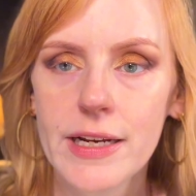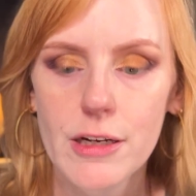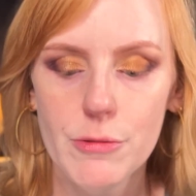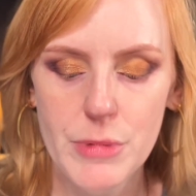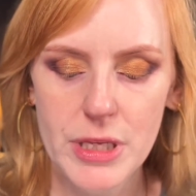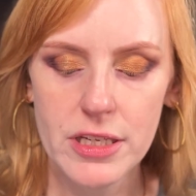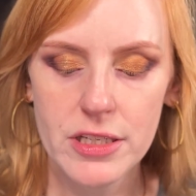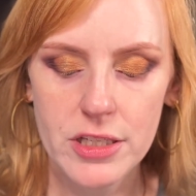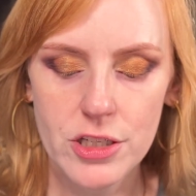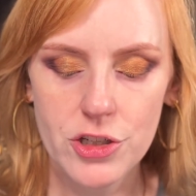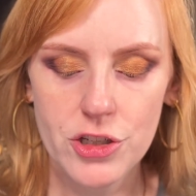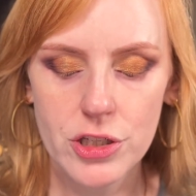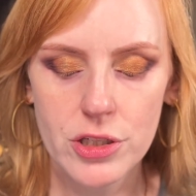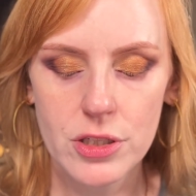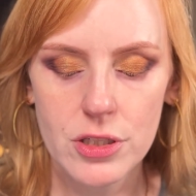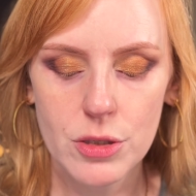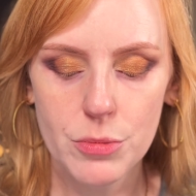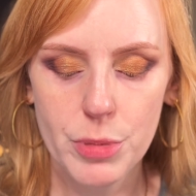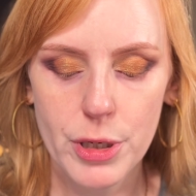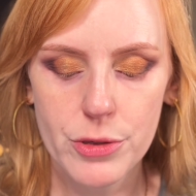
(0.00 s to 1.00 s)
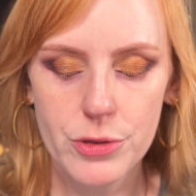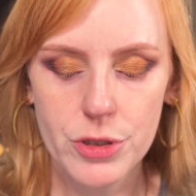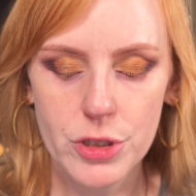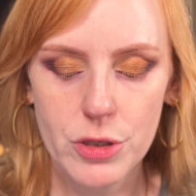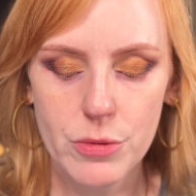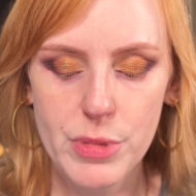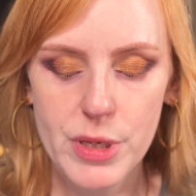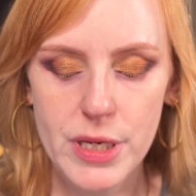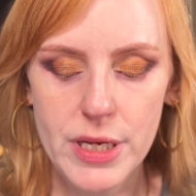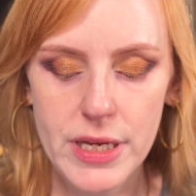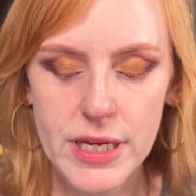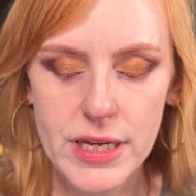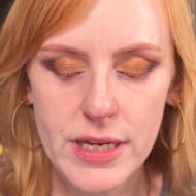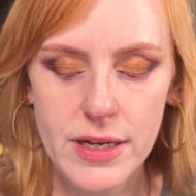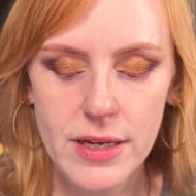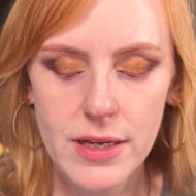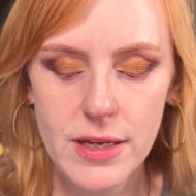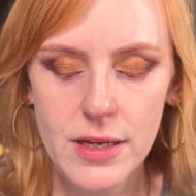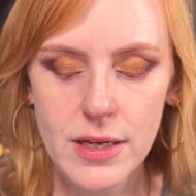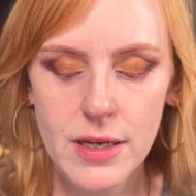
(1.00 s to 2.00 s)
I mean, this is just supposed to be
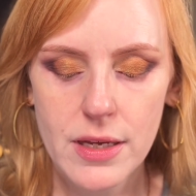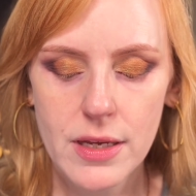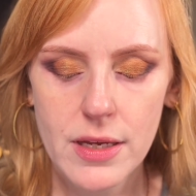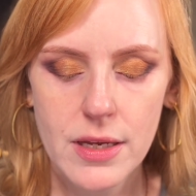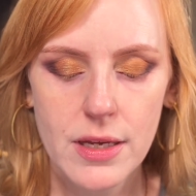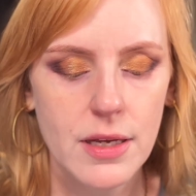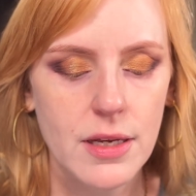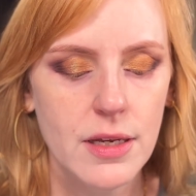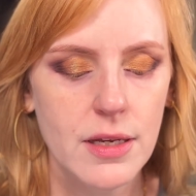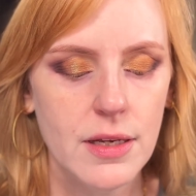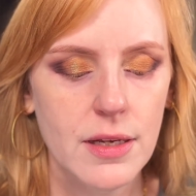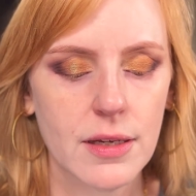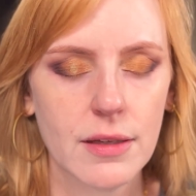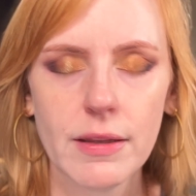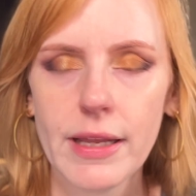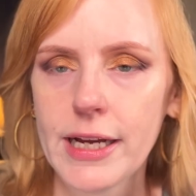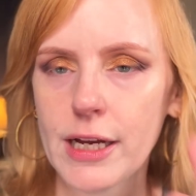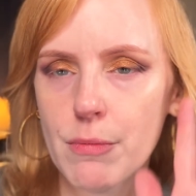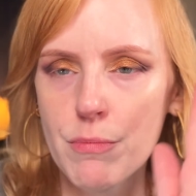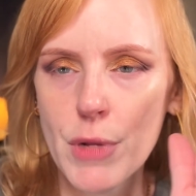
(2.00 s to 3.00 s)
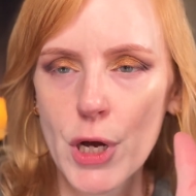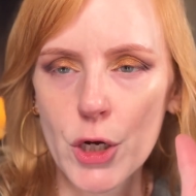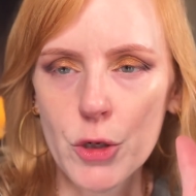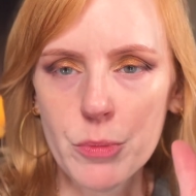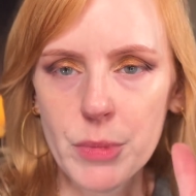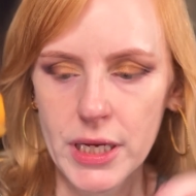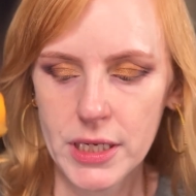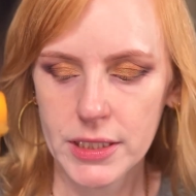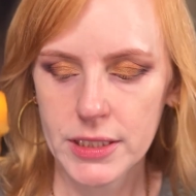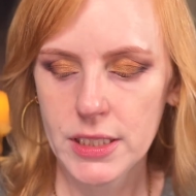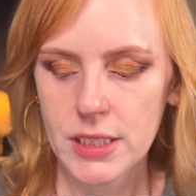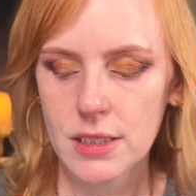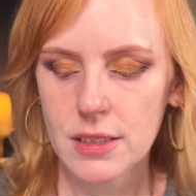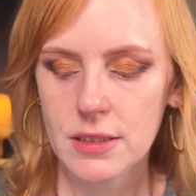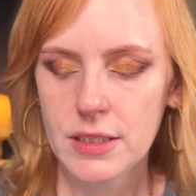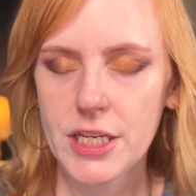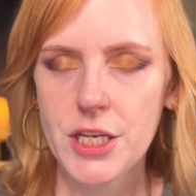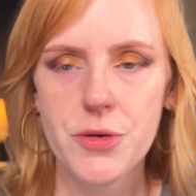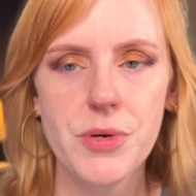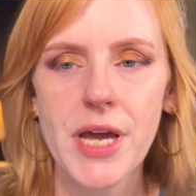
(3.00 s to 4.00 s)
like a moment
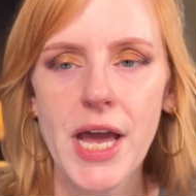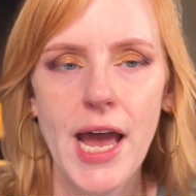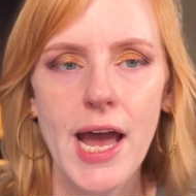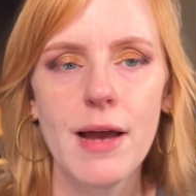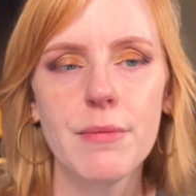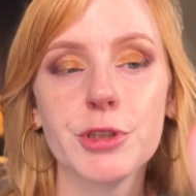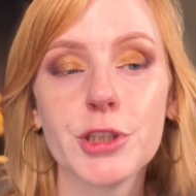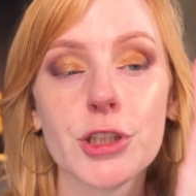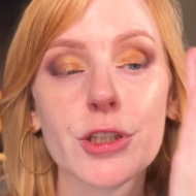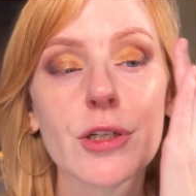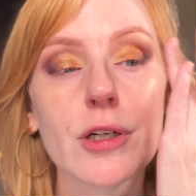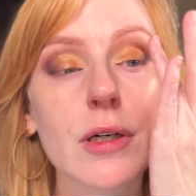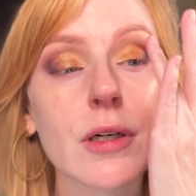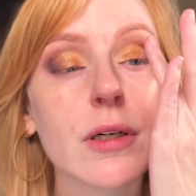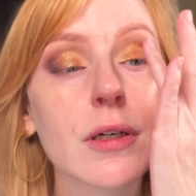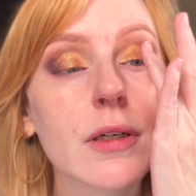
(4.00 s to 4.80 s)
that you capture.